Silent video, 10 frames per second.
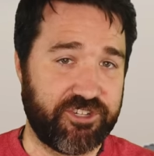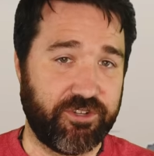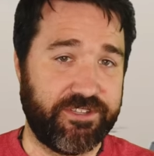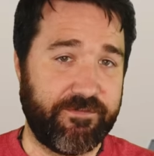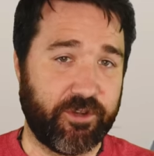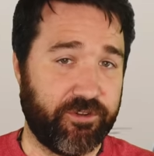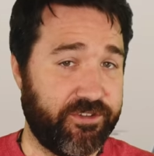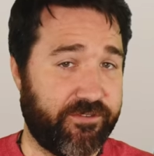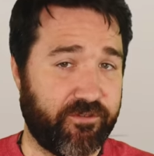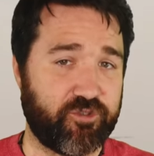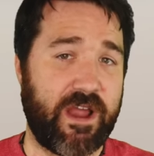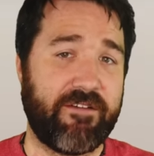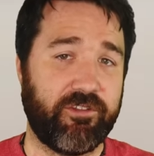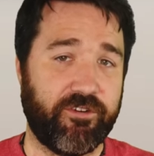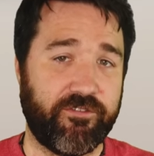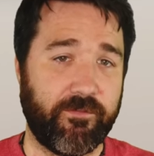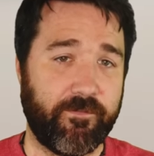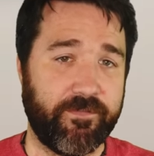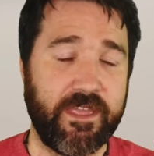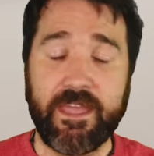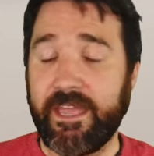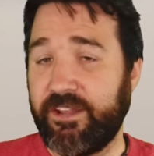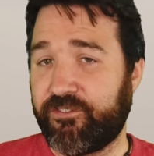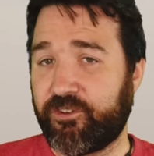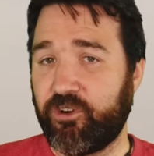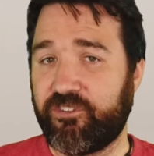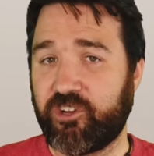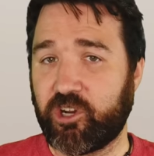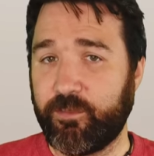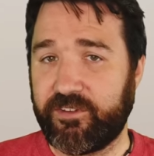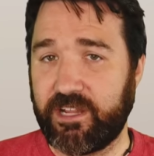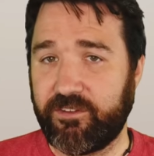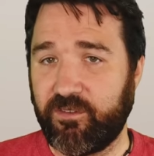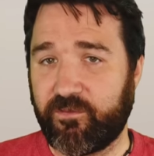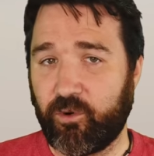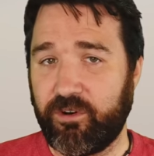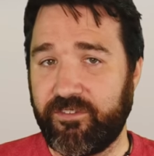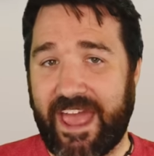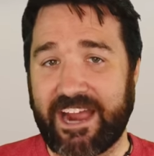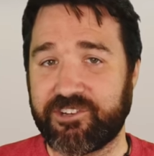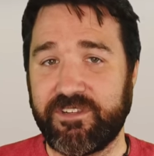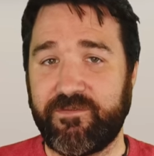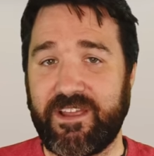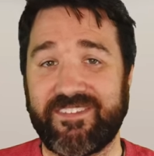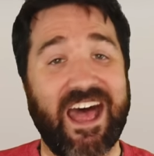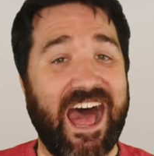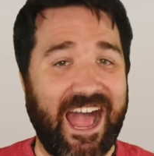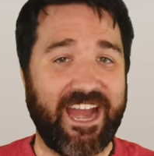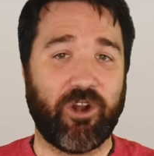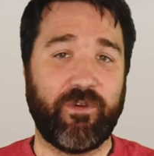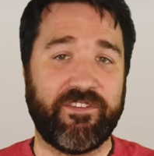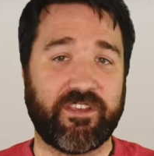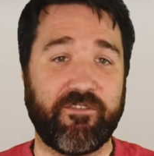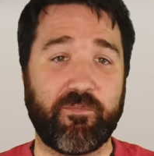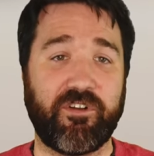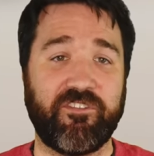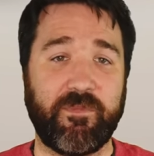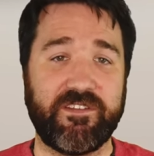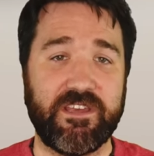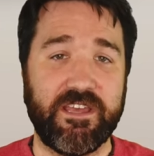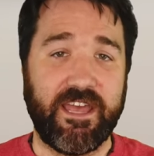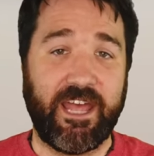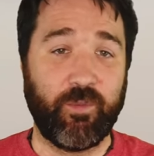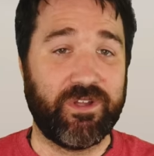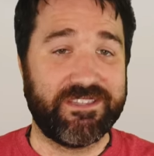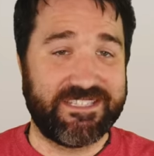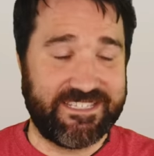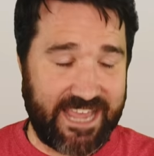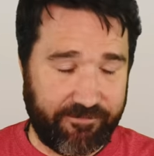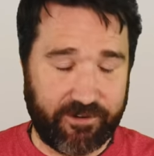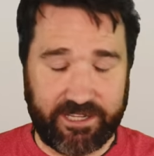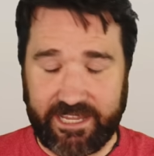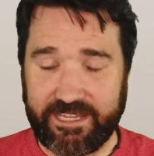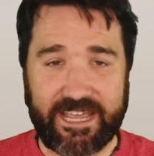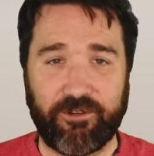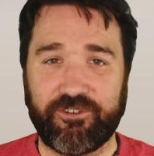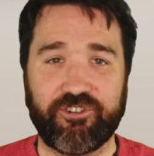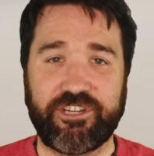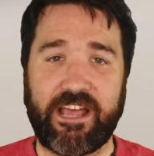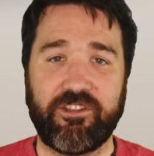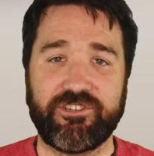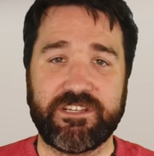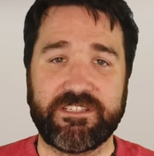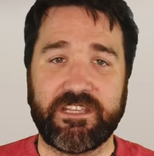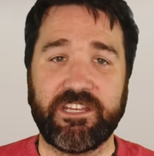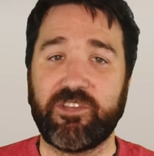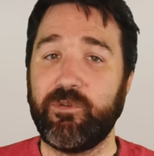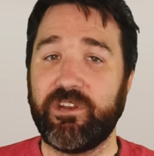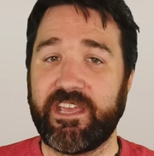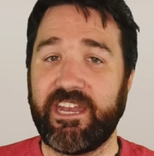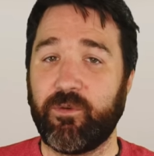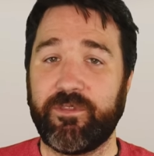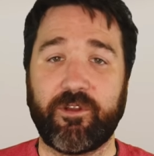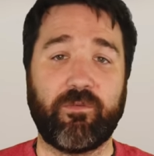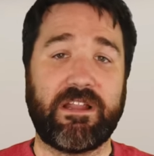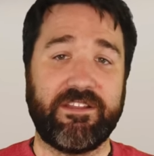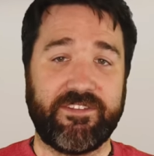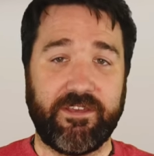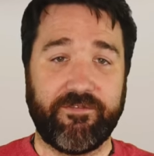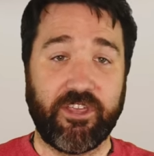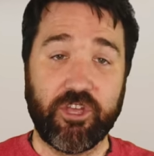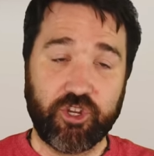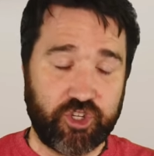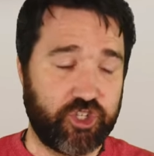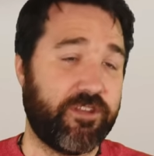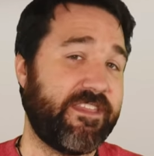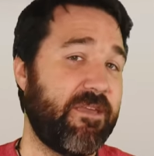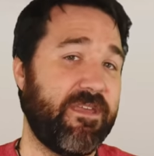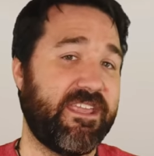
additional difficulties for travelers. In certain circumstances, foreigners actually face a higher risk of imprisonment and will definitely encounter challenges in communicating with their relatives should they